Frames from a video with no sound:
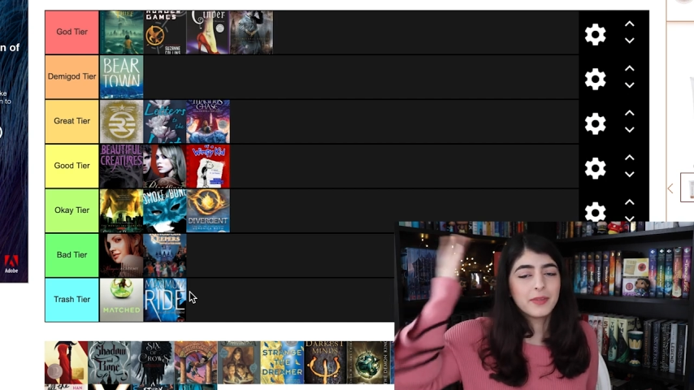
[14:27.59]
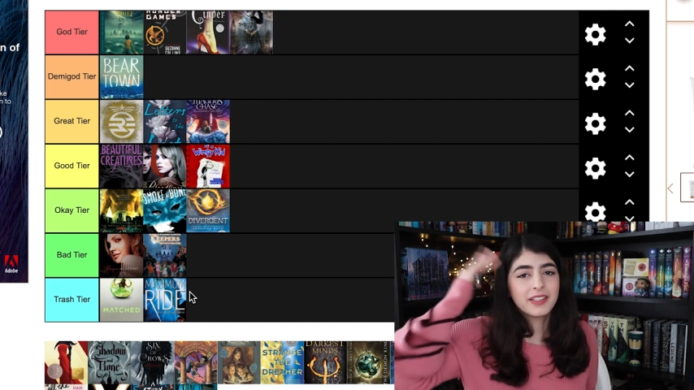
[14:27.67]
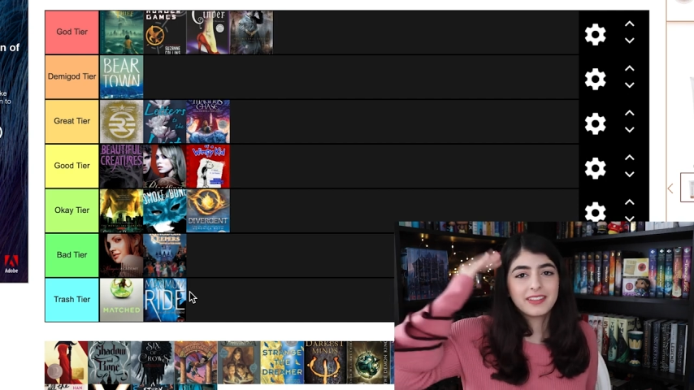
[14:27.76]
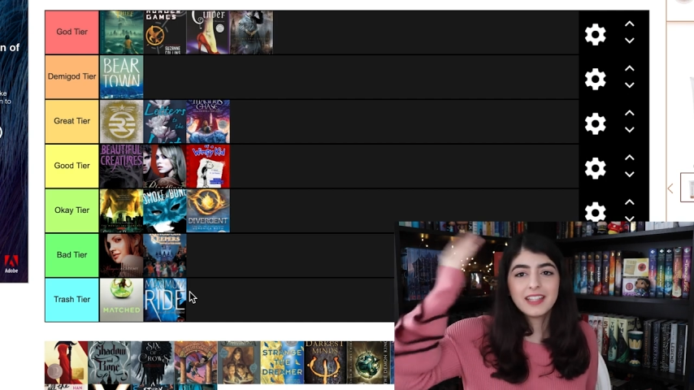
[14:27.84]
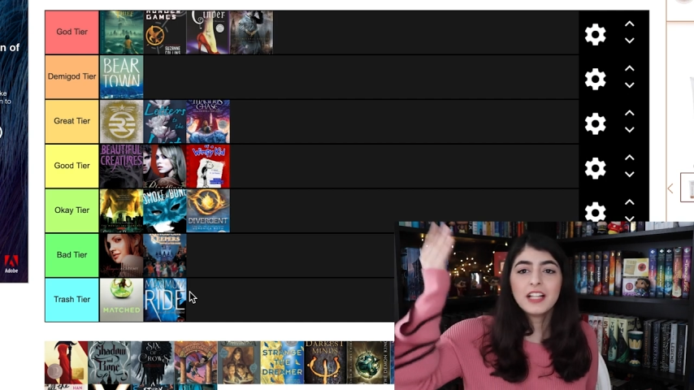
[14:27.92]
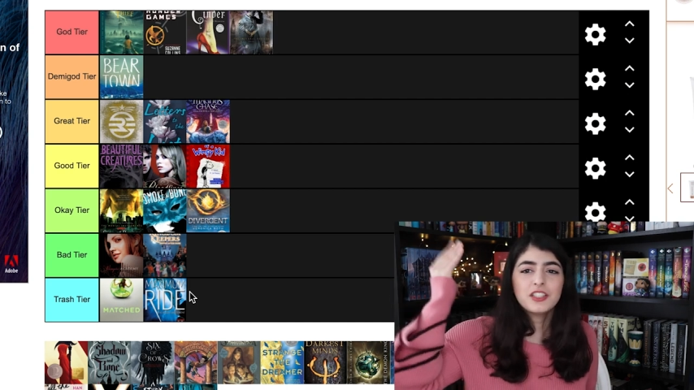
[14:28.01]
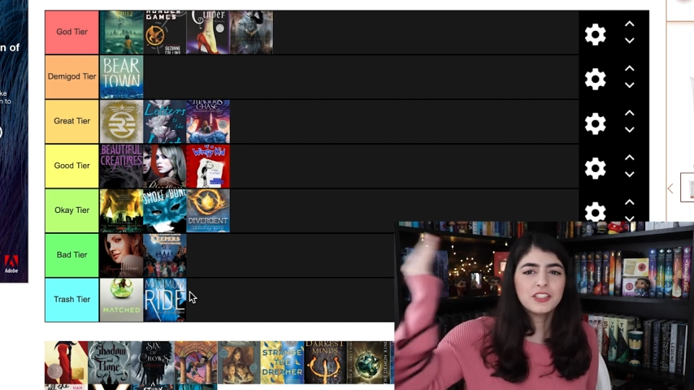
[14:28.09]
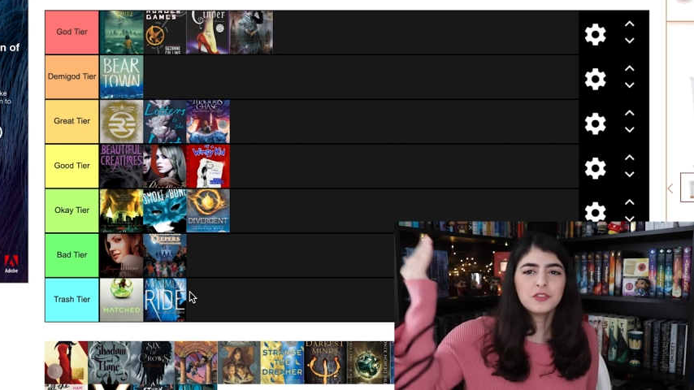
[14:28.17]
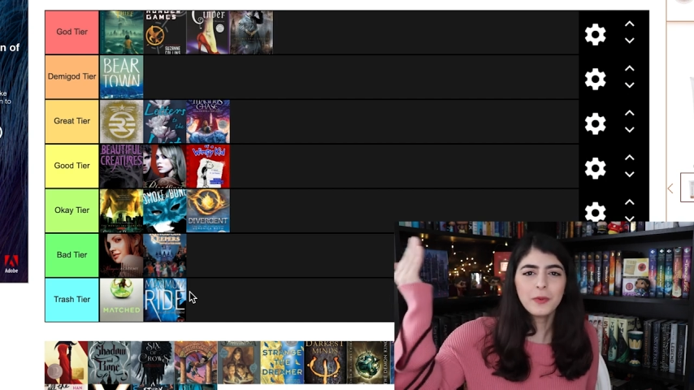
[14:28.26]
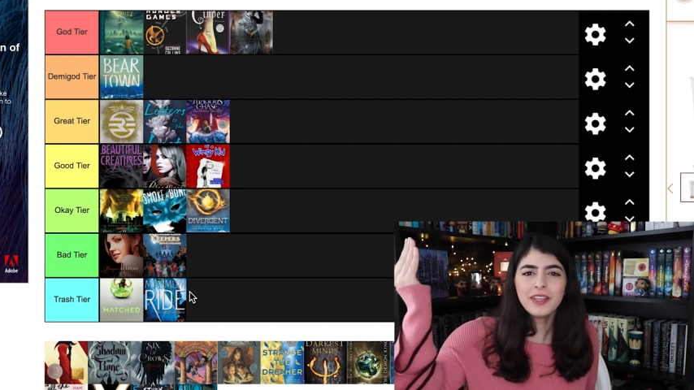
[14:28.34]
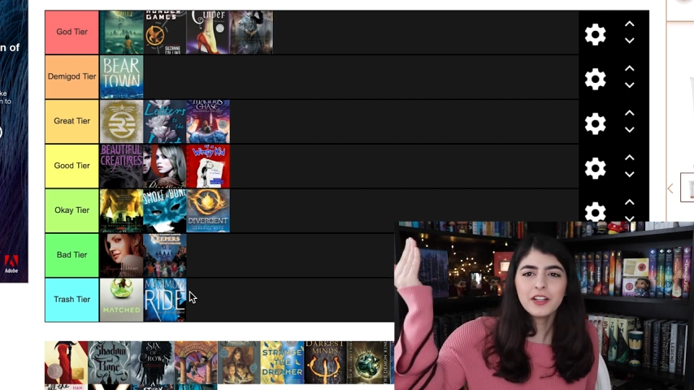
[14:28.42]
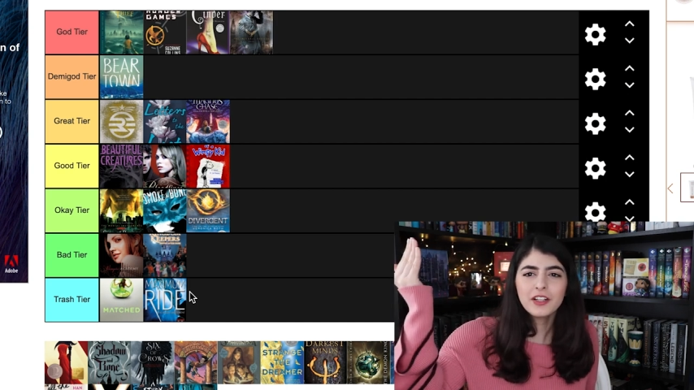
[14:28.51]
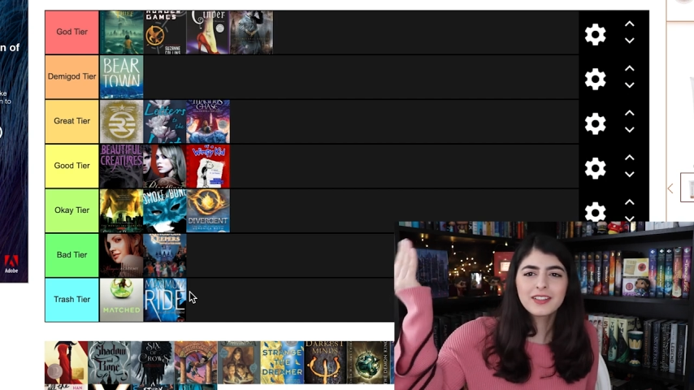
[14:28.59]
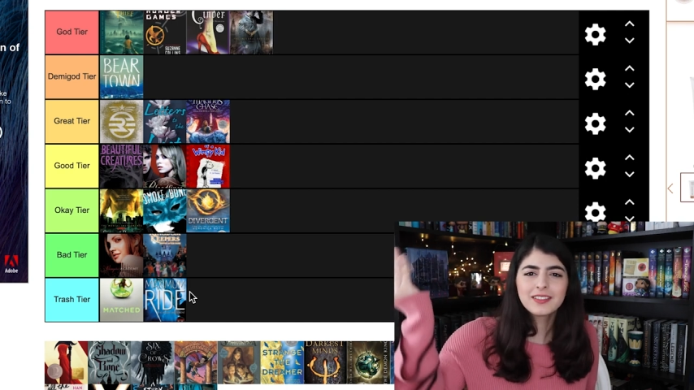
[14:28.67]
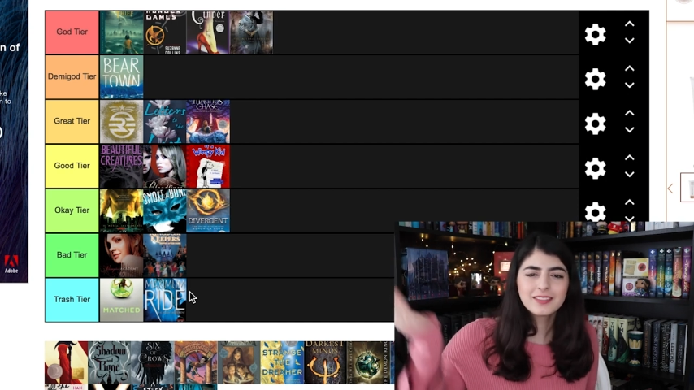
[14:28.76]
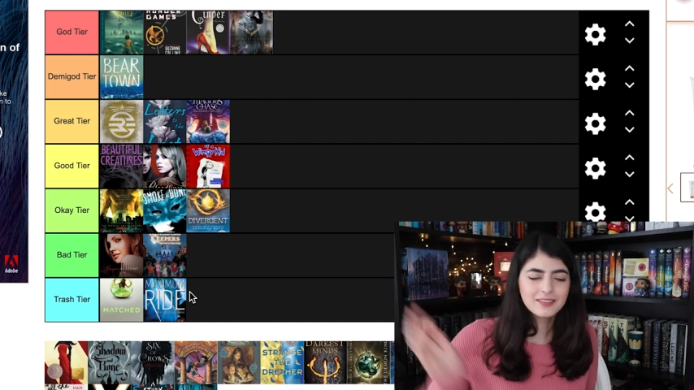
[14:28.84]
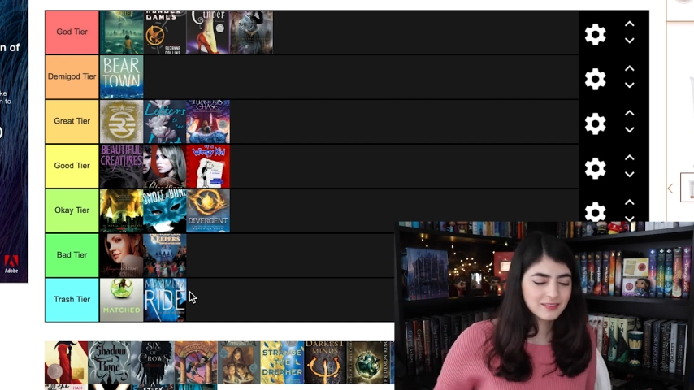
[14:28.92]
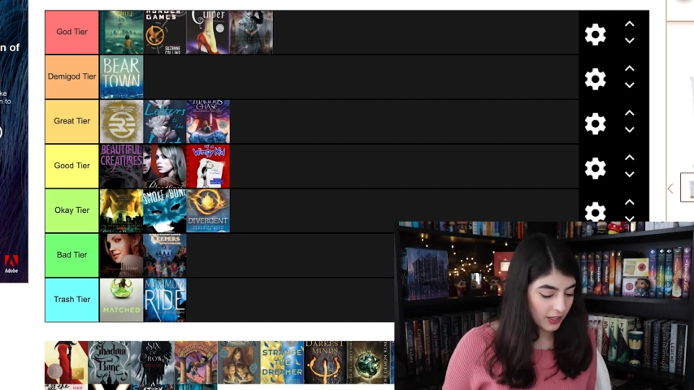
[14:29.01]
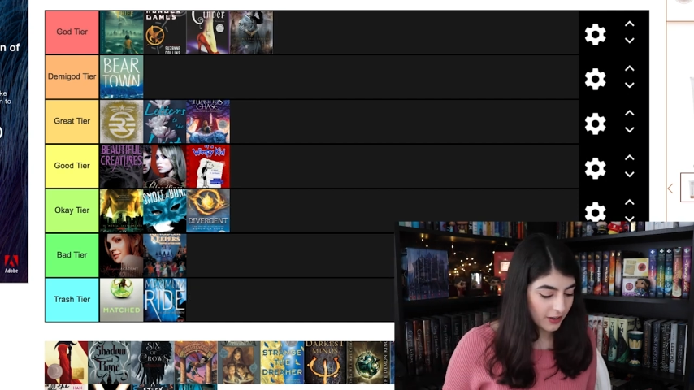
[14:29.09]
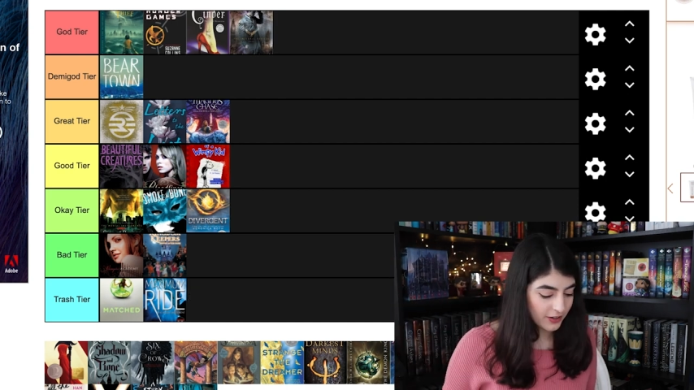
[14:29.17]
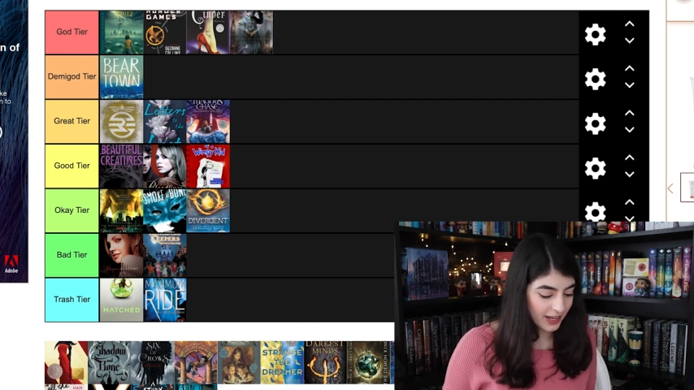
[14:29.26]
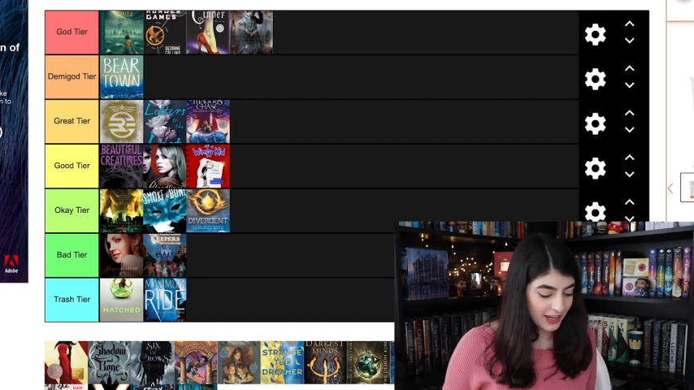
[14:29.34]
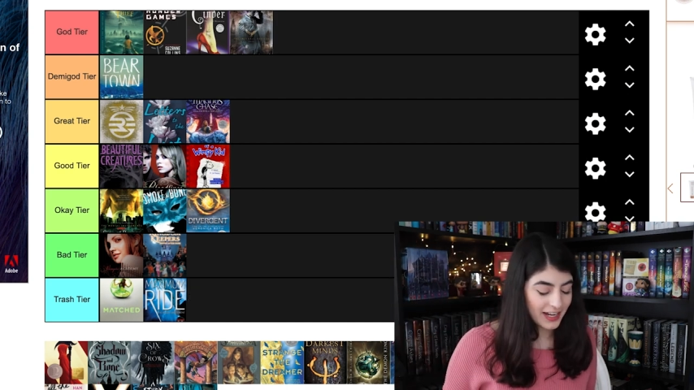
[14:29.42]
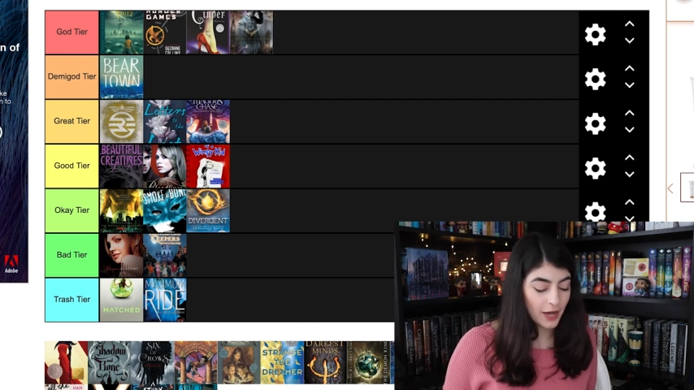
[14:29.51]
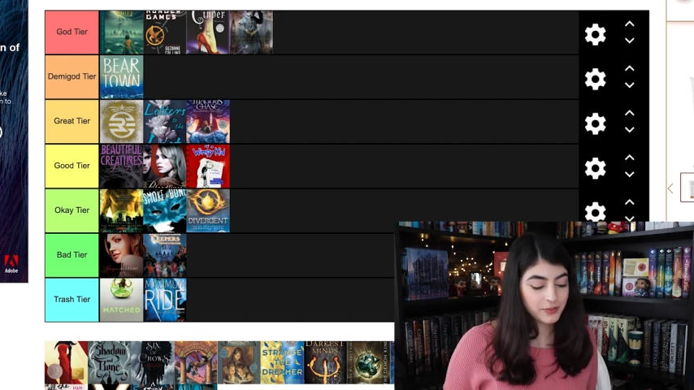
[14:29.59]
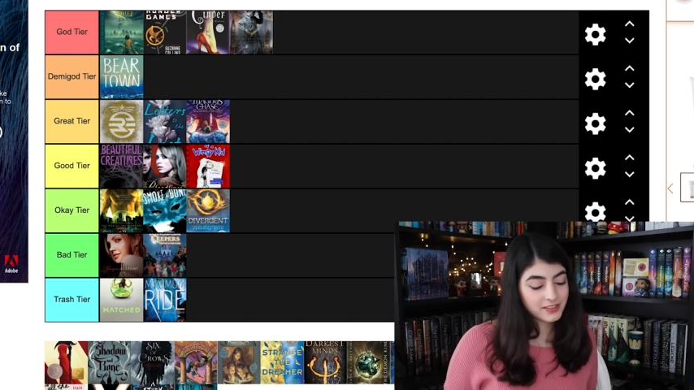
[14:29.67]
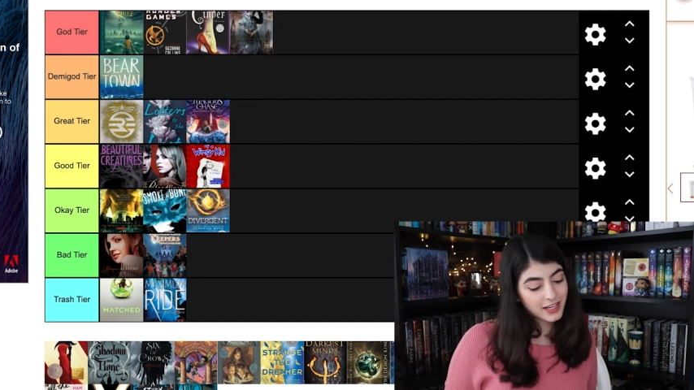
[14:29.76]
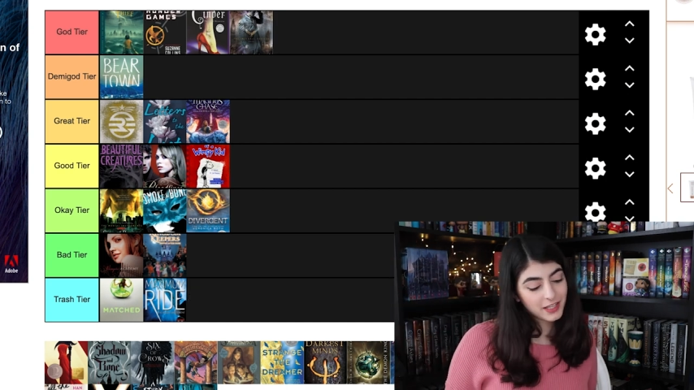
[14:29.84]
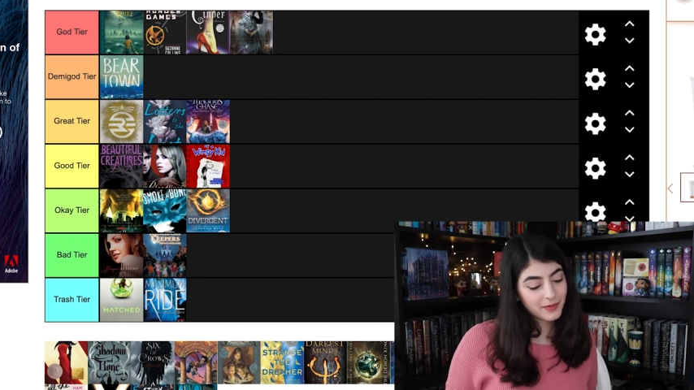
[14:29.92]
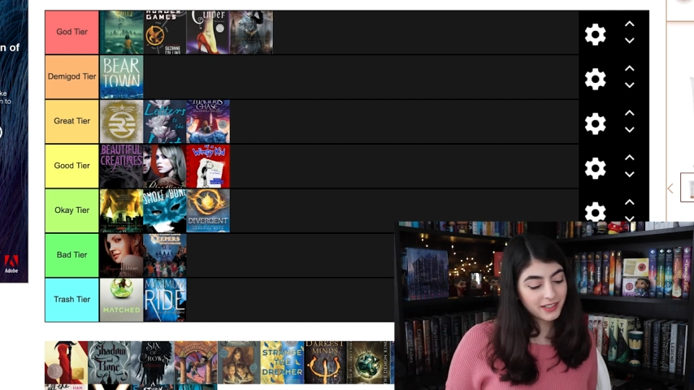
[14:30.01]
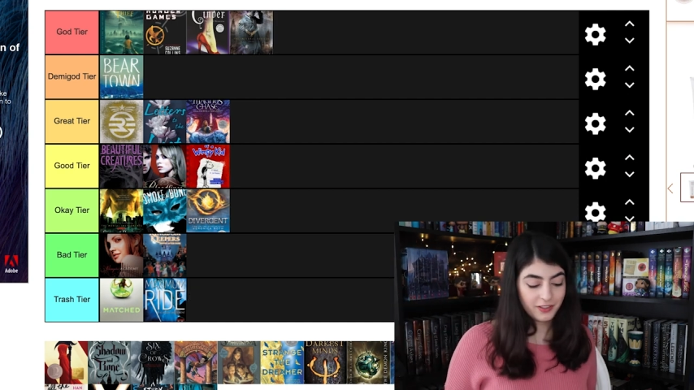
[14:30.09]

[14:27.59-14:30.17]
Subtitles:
but that's just weird. Okay, now Scythe by